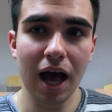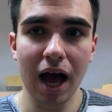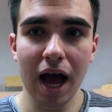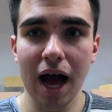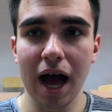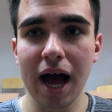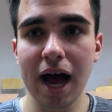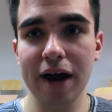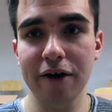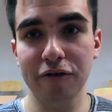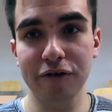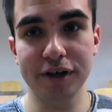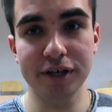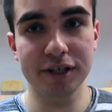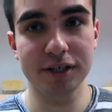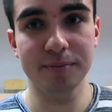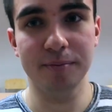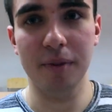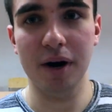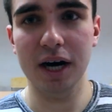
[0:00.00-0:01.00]
I
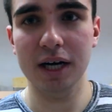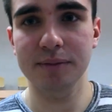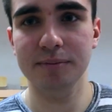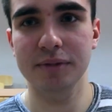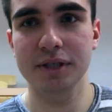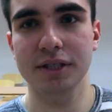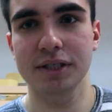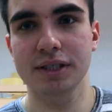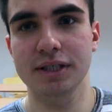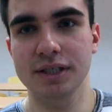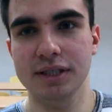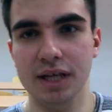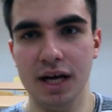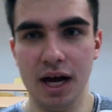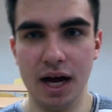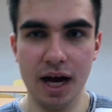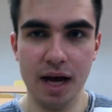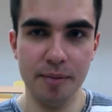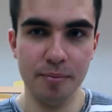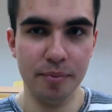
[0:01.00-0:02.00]
rent apartments,
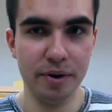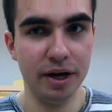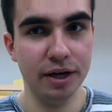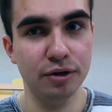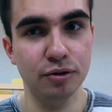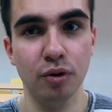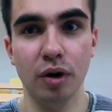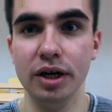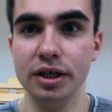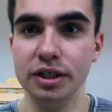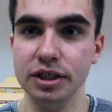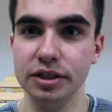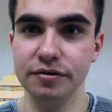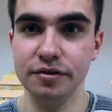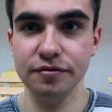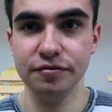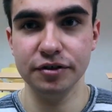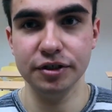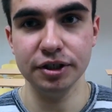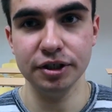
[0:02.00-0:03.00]
I pay
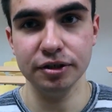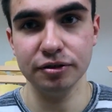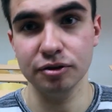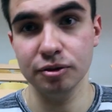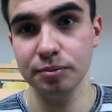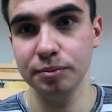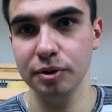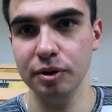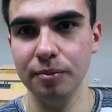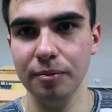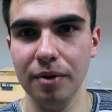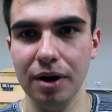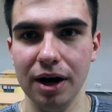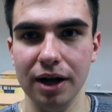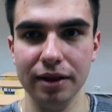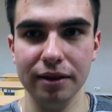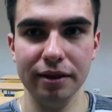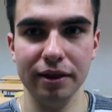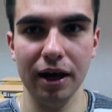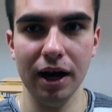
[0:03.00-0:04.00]
250 euro per
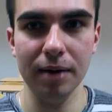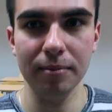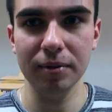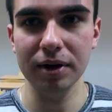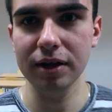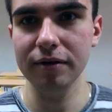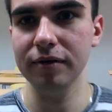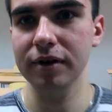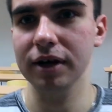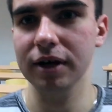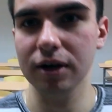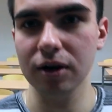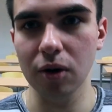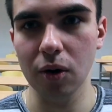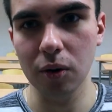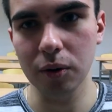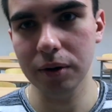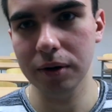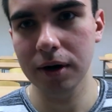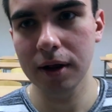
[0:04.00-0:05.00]
month, I'm living
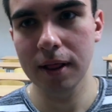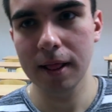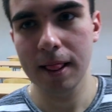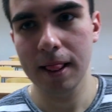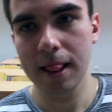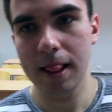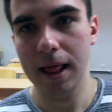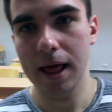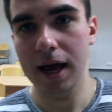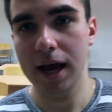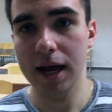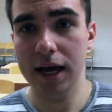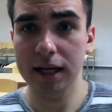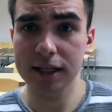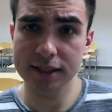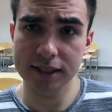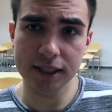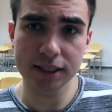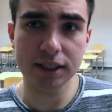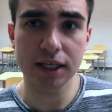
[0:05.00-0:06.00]
alone,
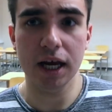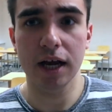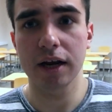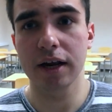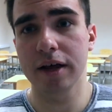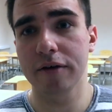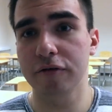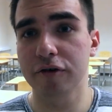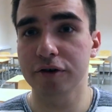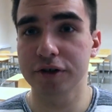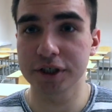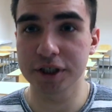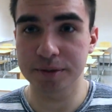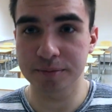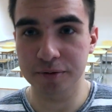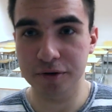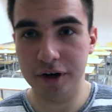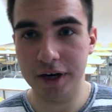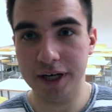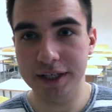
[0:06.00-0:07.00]
and that's an average
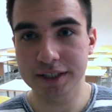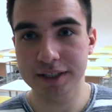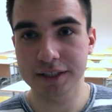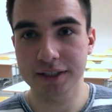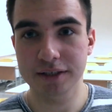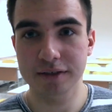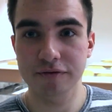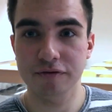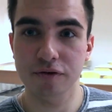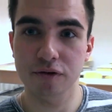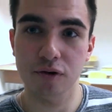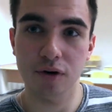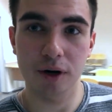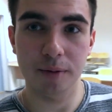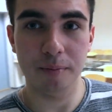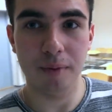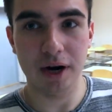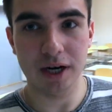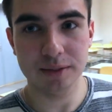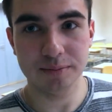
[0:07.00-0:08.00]
price for
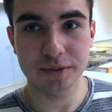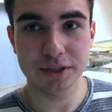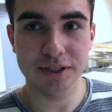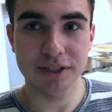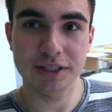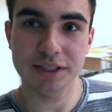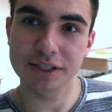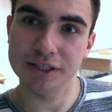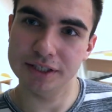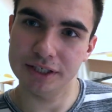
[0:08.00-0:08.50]
apartments in